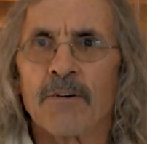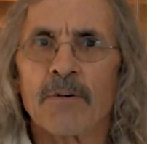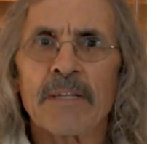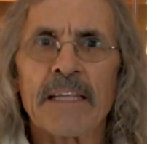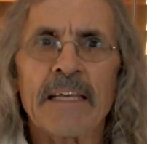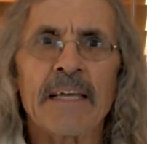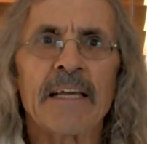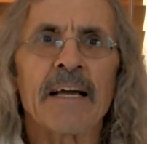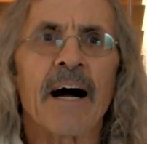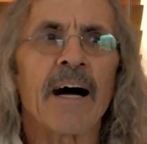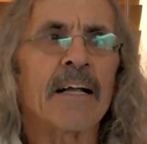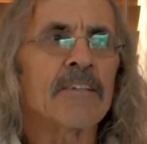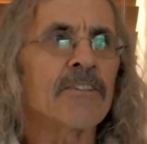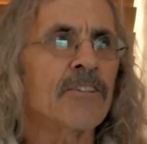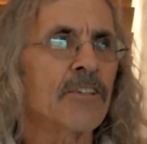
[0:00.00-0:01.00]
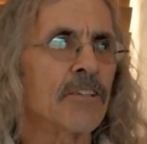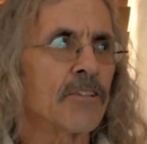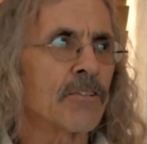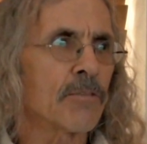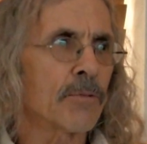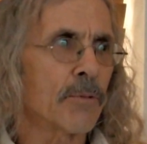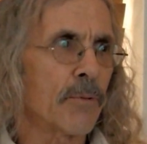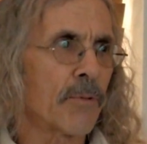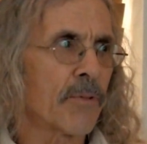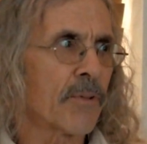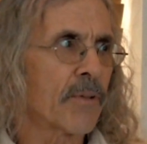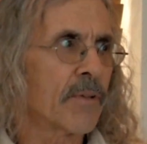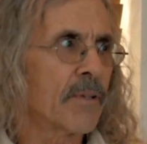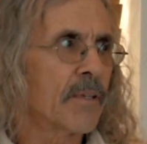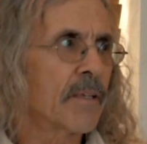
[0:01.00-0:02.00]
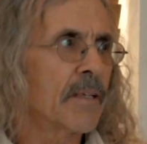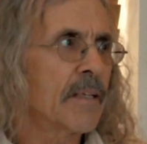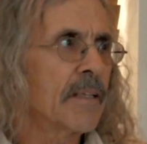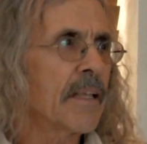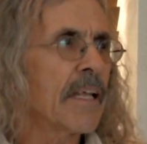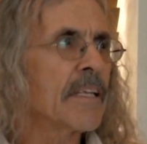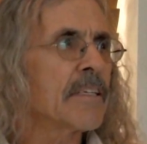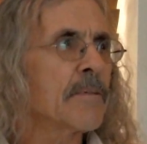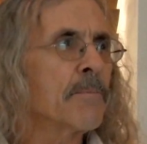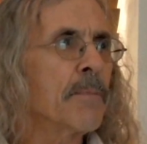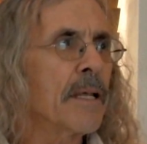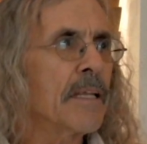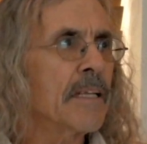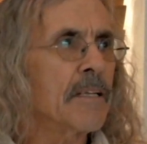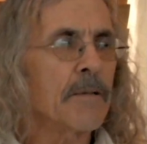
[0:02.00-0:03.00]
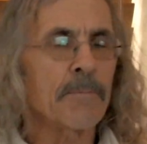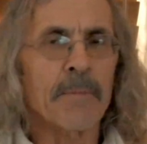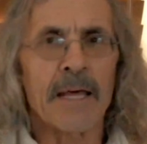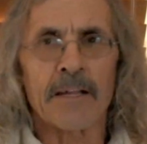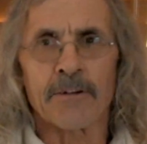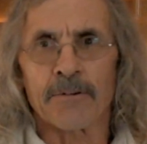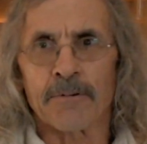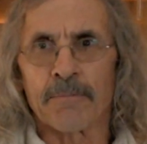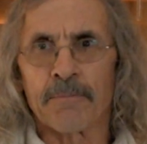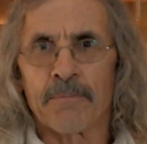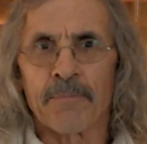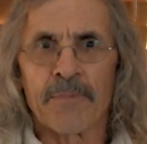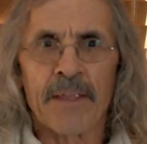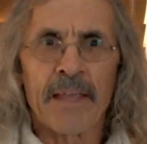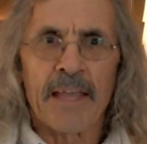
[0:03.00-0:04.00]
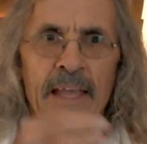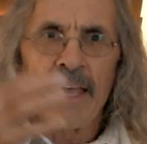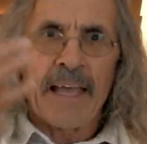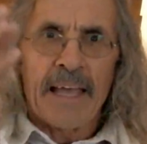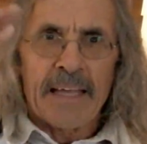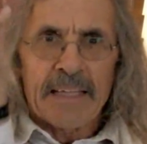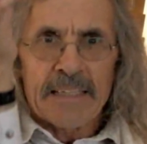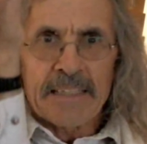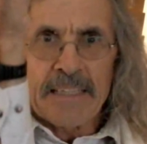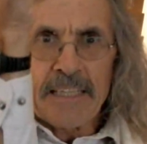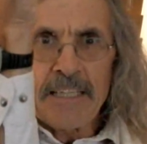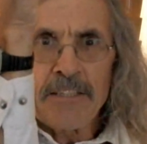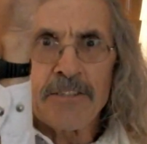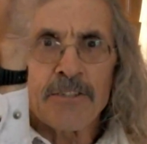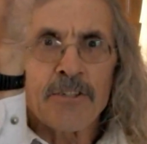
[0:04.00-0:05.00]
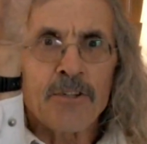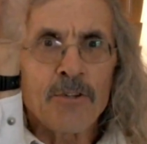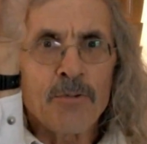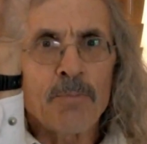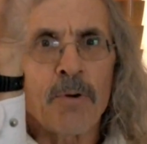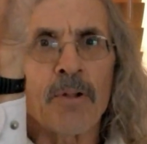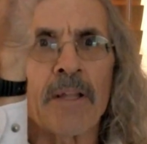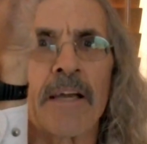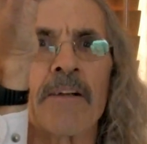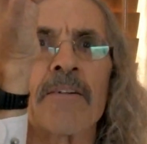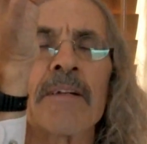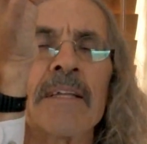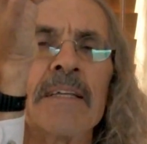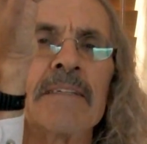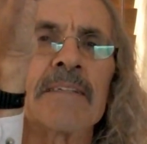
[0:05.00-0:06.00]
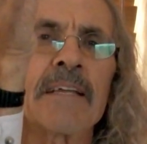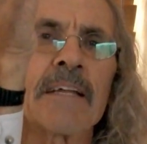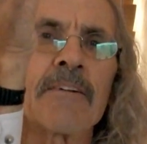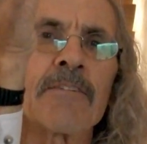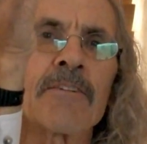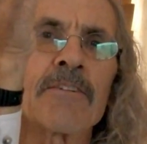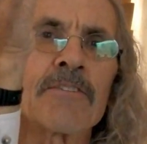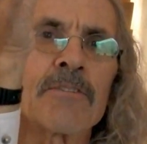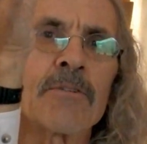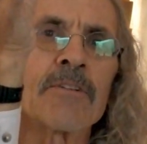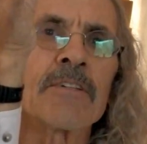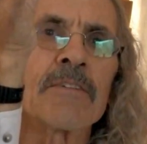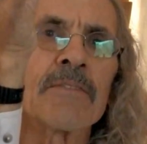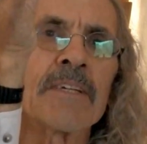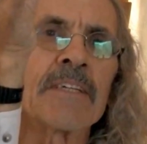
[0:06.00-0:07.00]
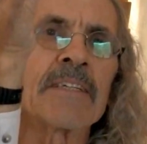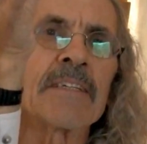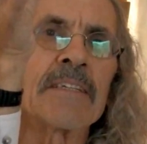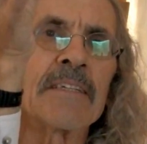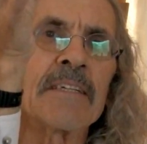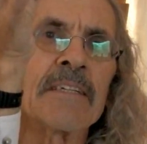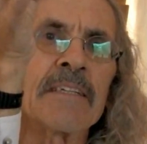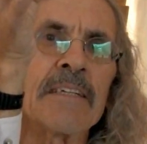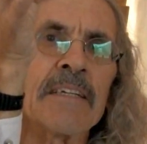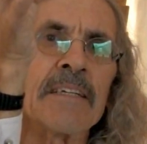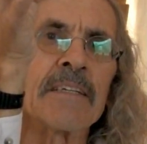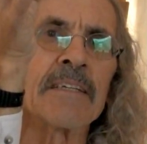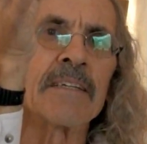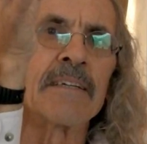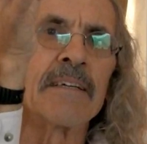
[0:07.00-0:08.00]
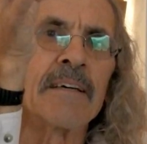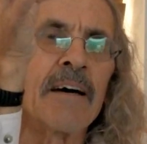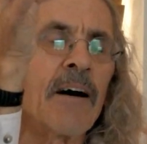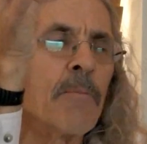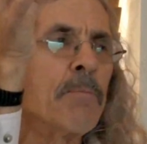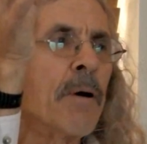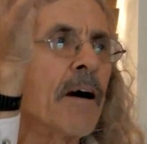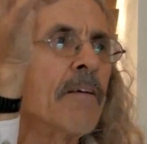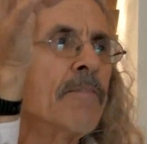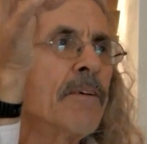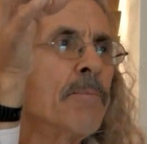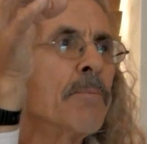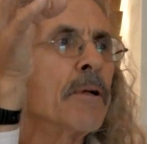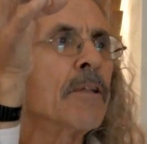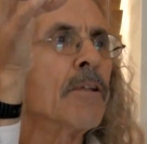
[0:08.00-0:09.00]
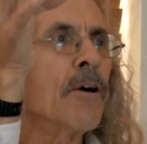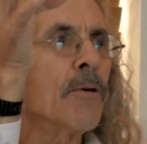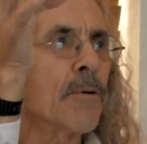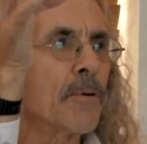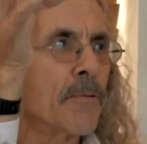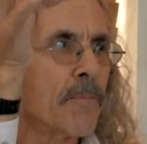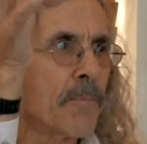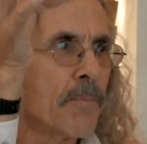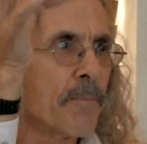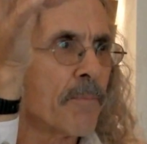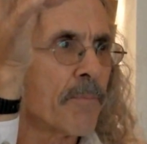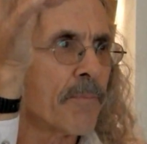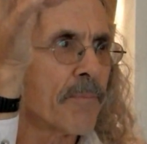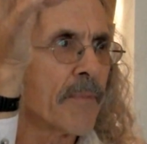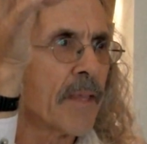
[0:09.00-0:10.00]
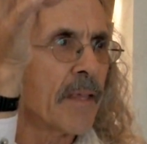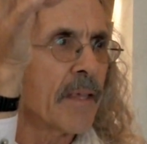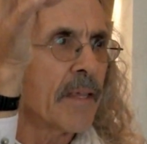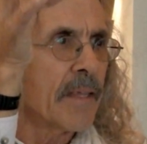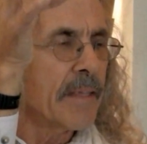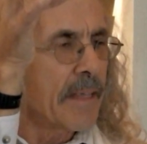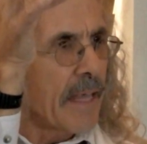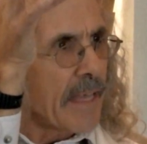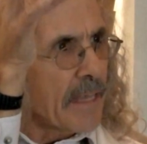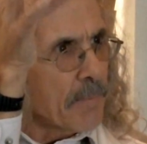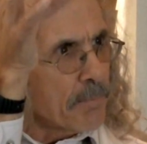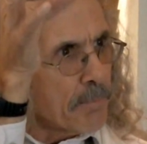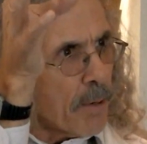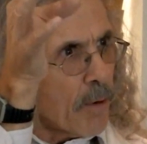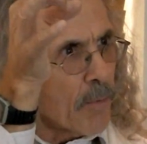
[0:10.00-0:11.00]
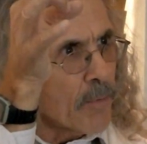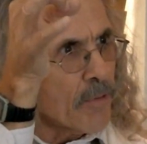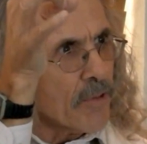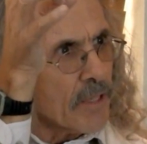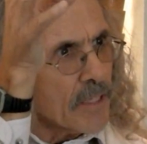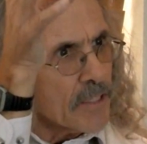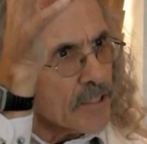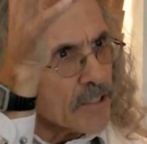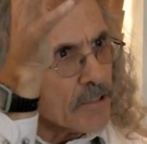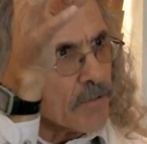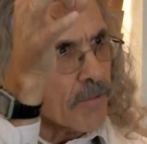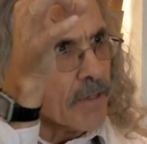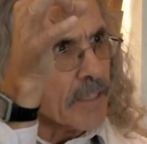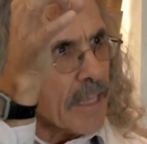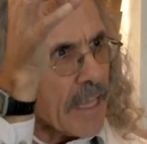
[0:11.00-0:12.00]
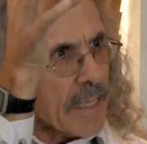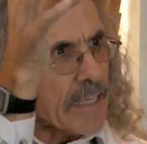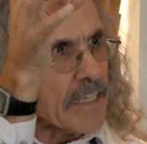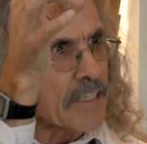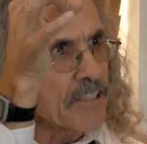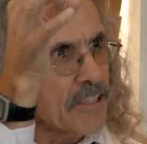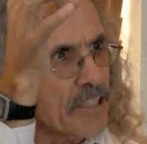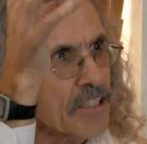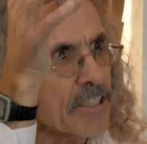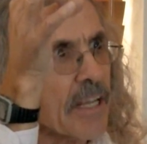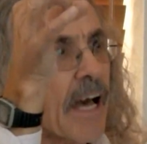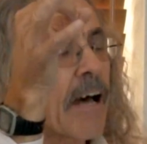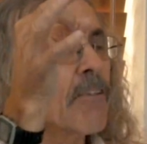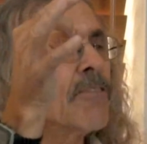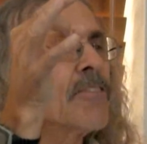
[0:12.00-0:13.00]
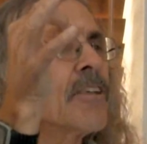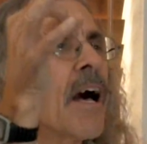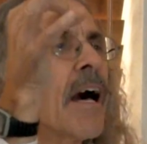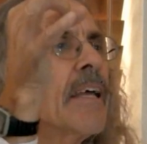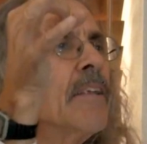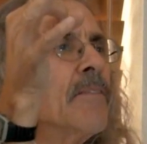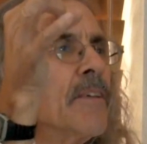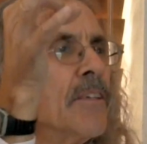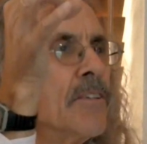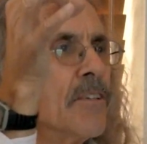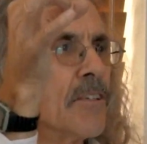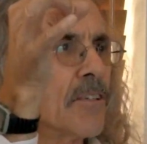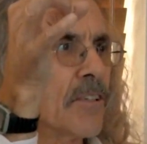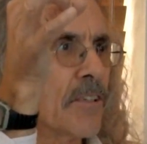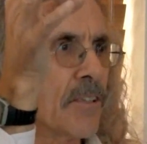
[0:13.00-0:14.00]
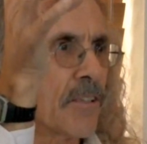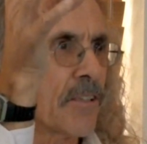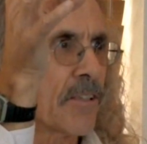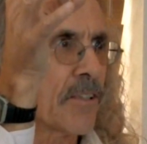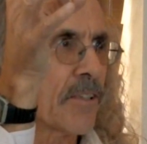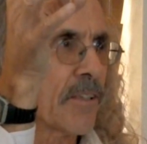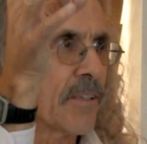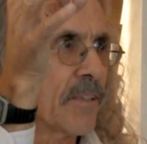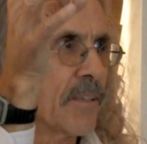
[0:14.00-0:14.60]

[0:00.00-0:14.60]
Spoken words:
or the inconscient truth that is embedded in matter. These two polarities that are the source of this existence, above and below, they exist outside of existence.